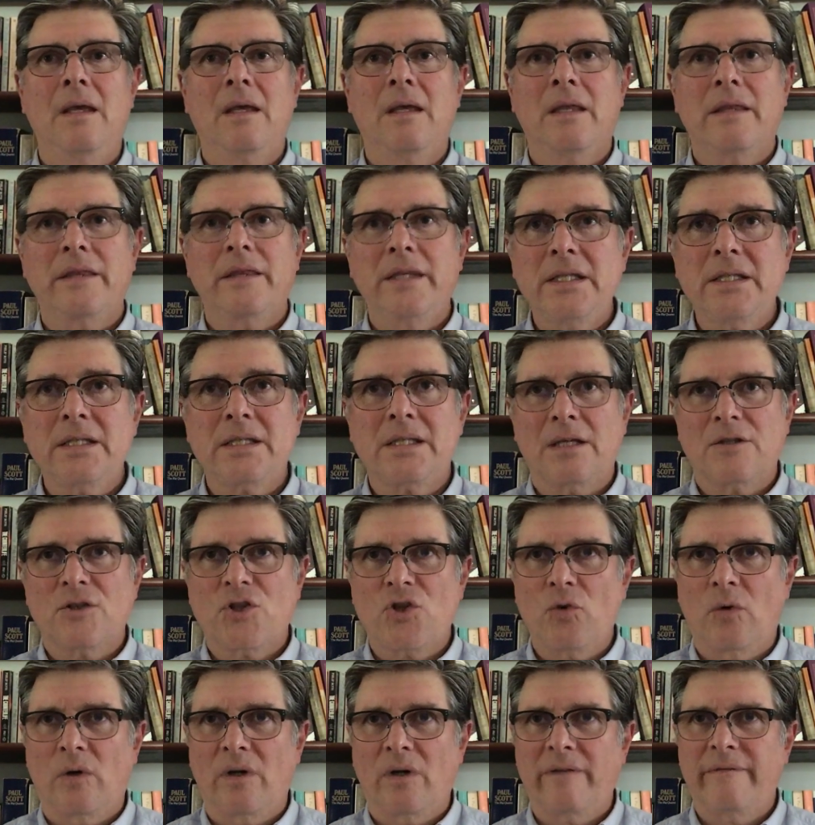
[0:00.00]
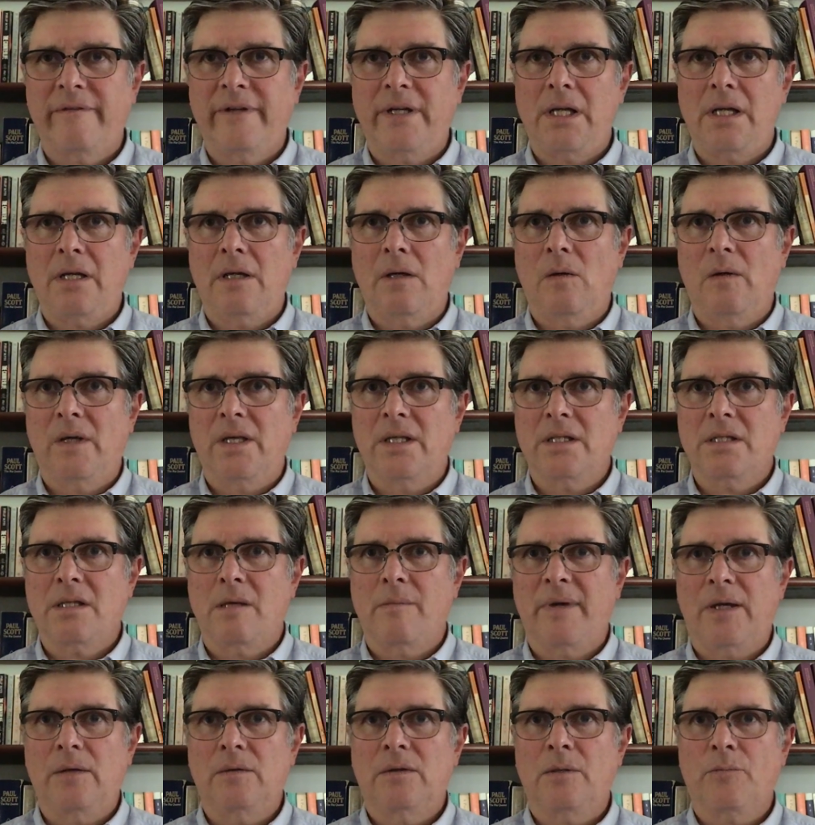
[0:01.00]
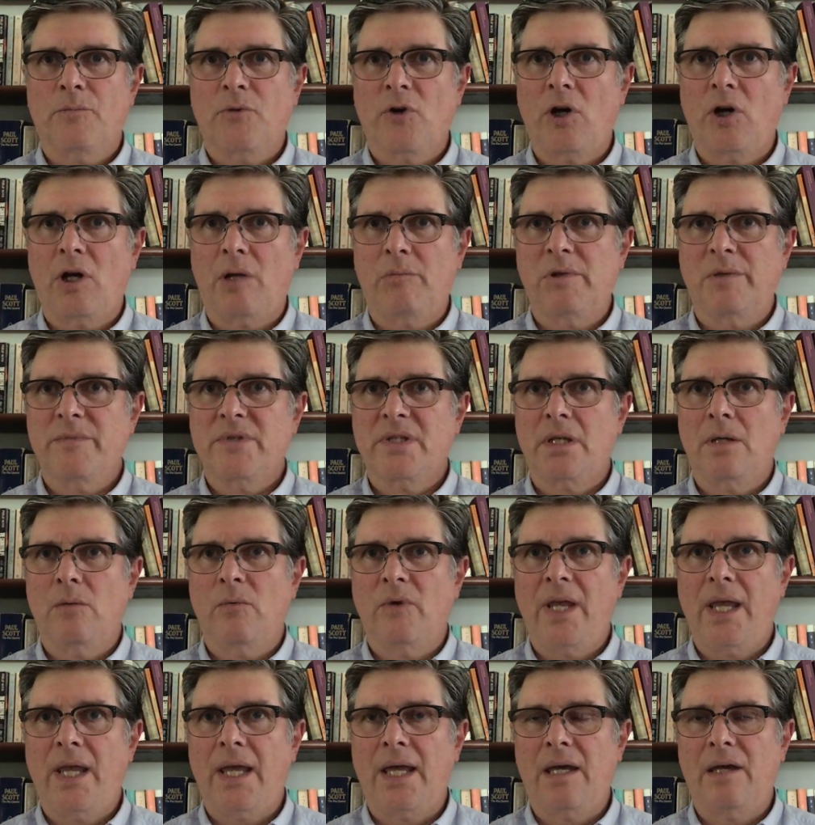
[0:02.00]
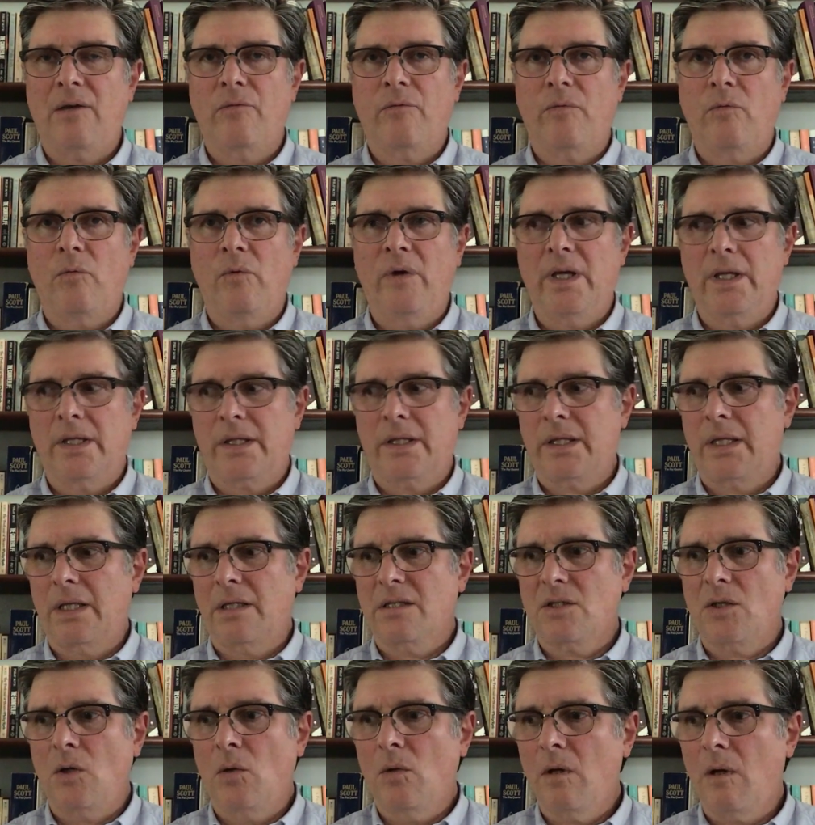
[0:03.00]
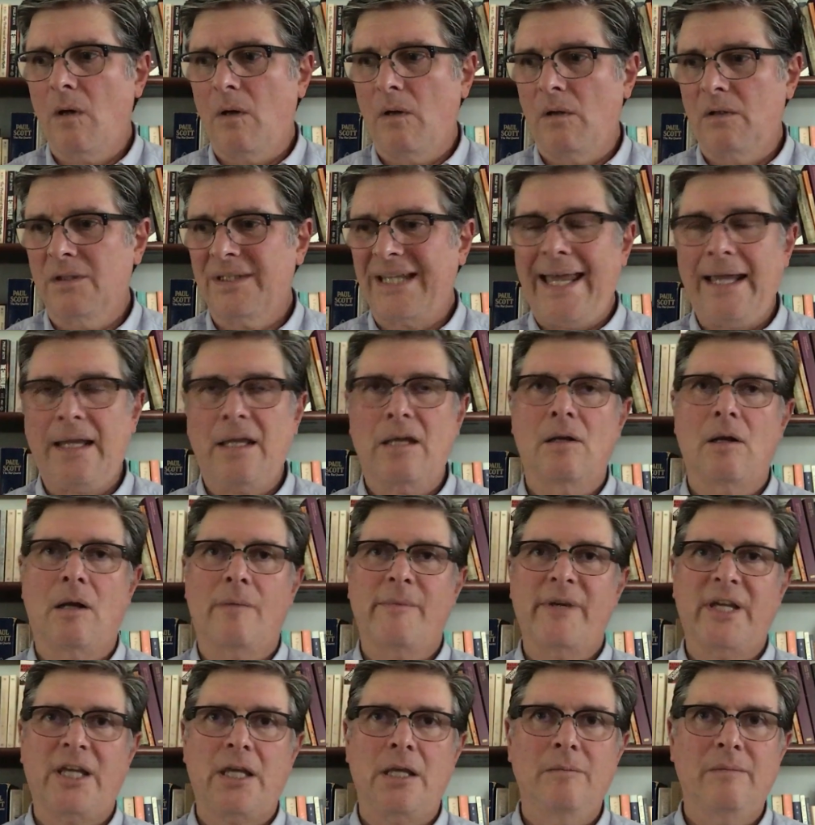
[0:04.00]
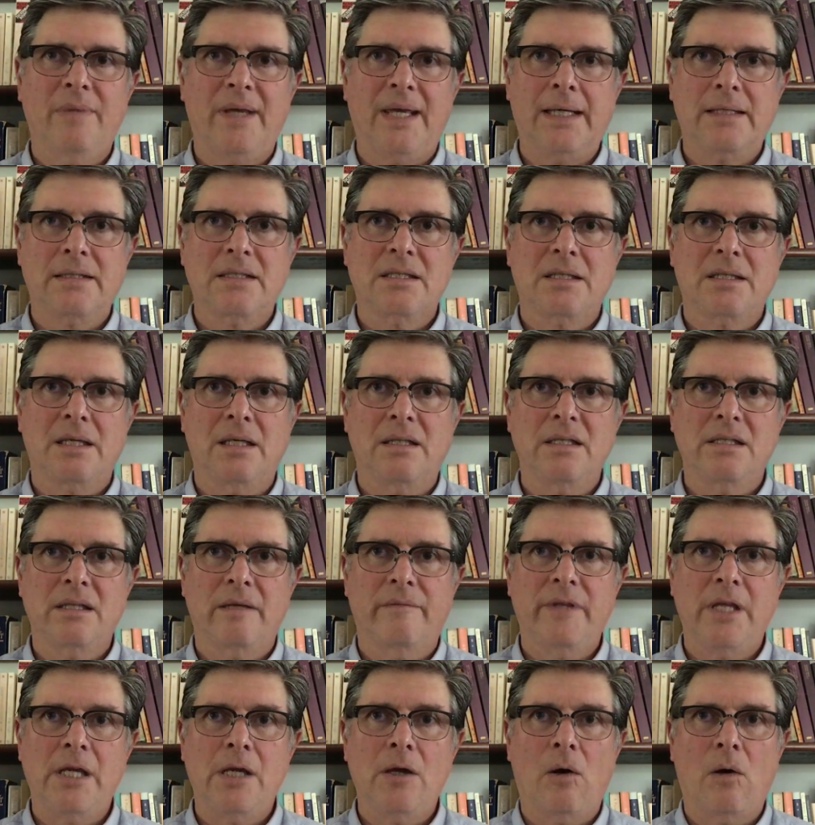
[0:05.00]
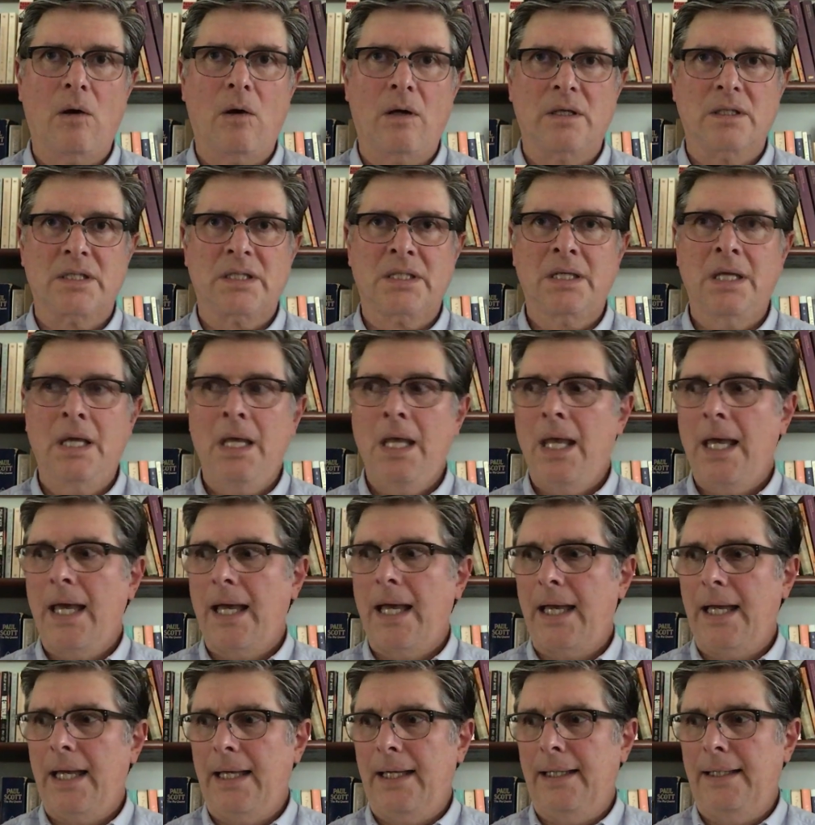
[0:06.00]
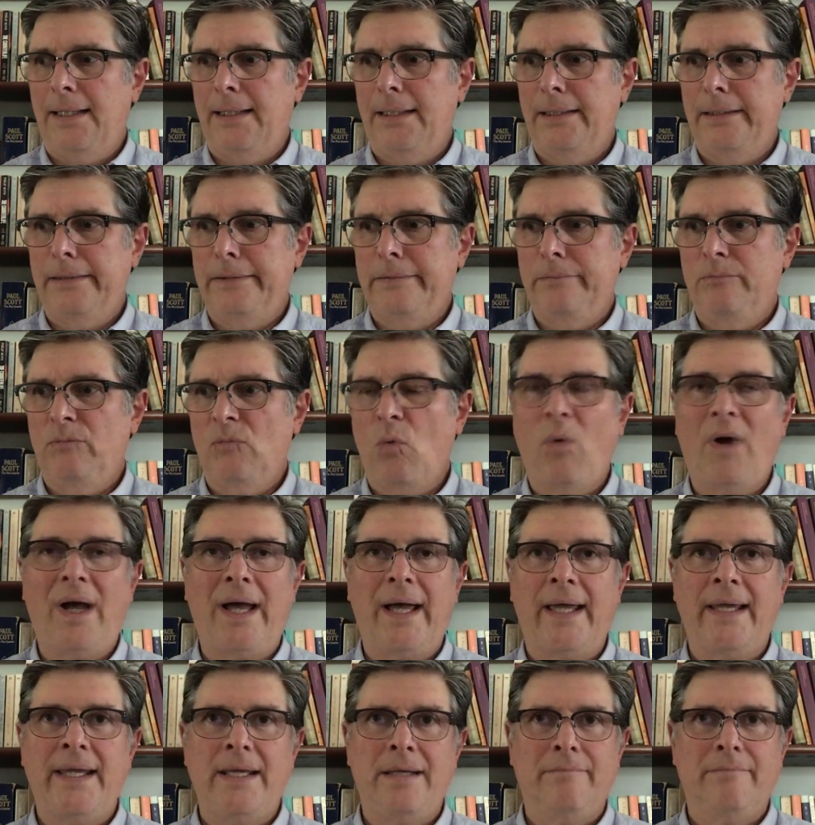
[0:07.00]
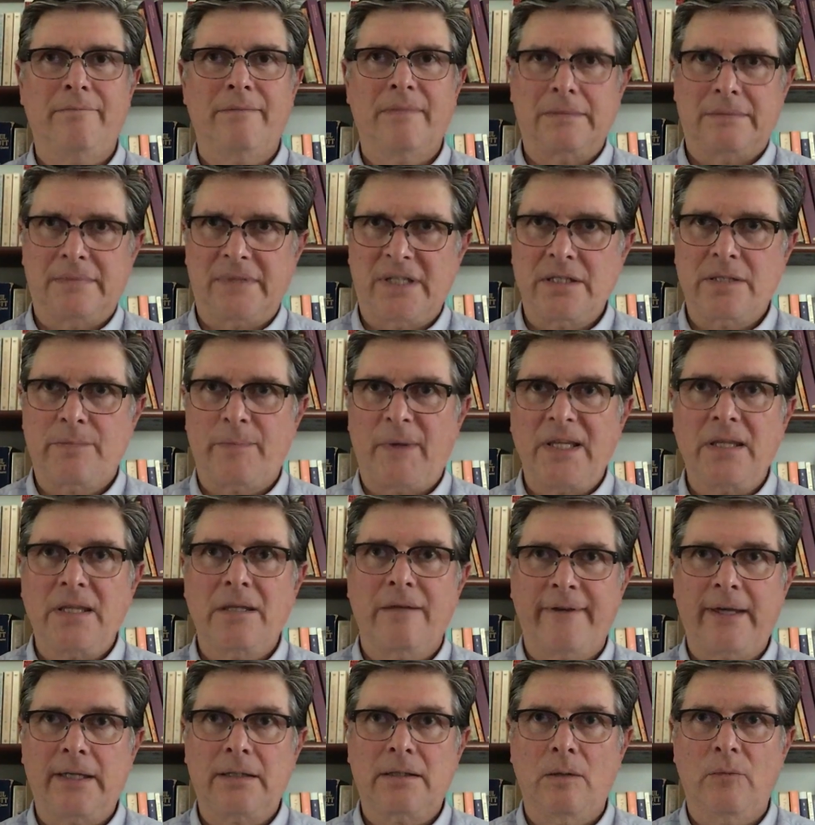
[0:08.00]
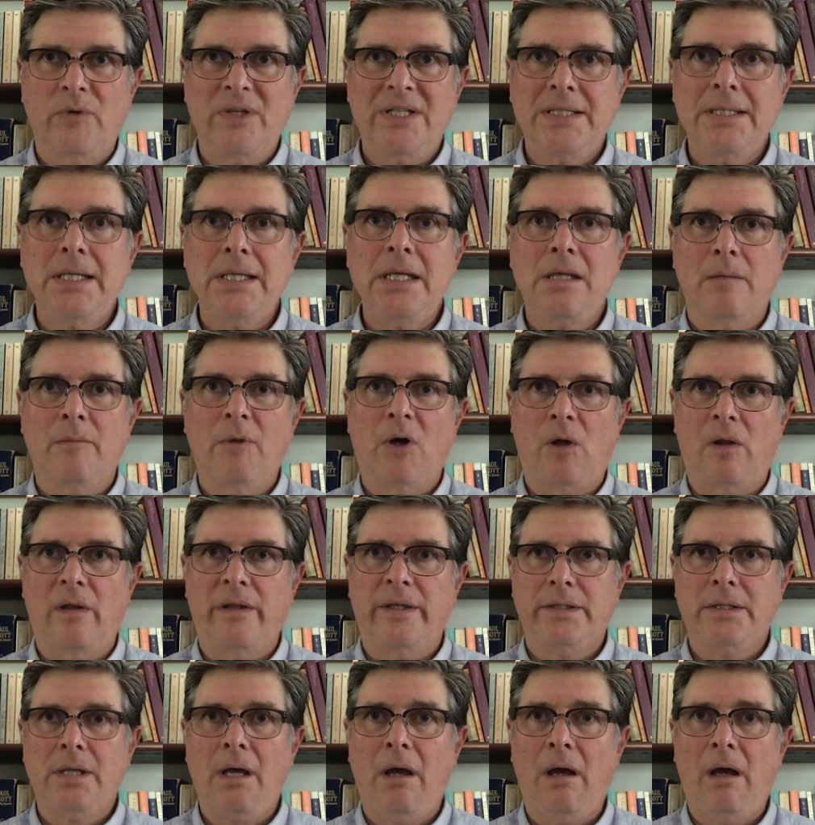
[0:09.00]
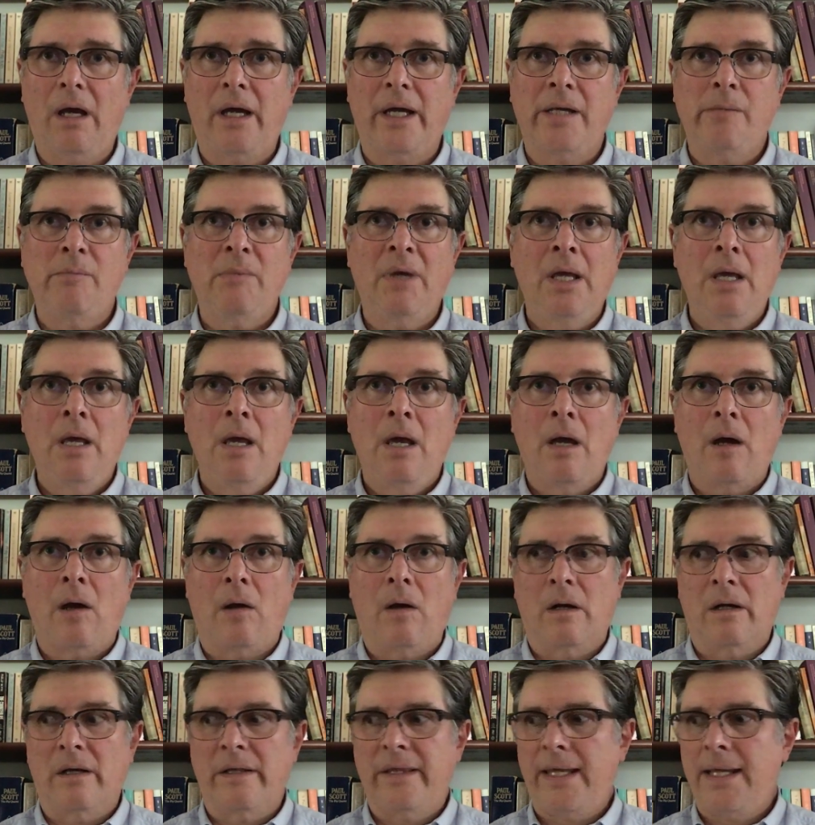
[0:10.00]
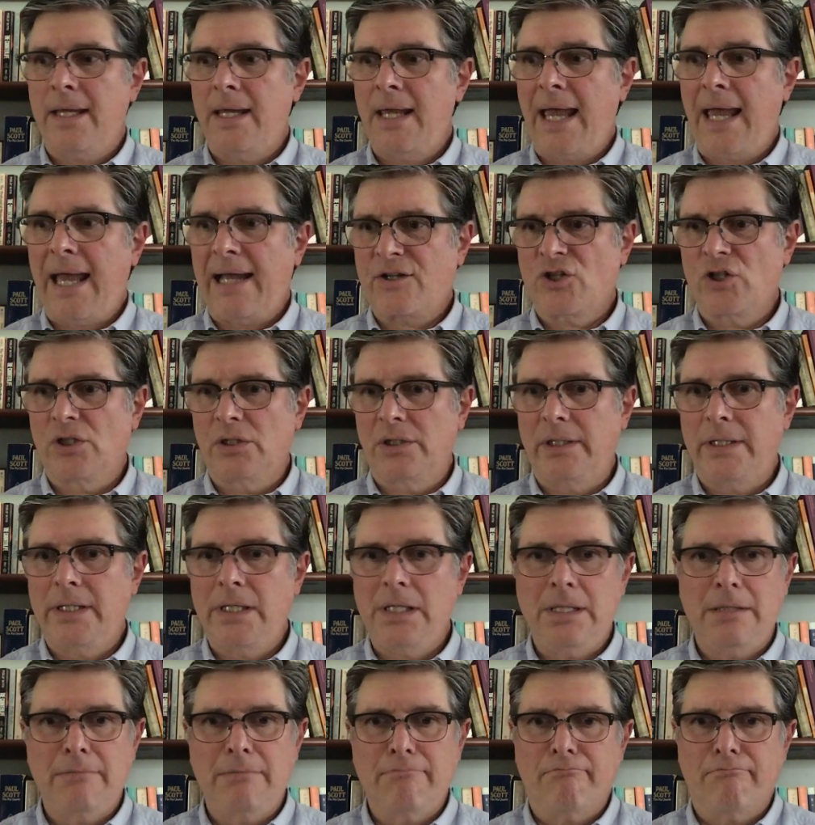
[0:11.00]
This short video is about the problems that we have with so-called economic impact studies of the arts. Why, despite the fact that we see them all the time, are they actually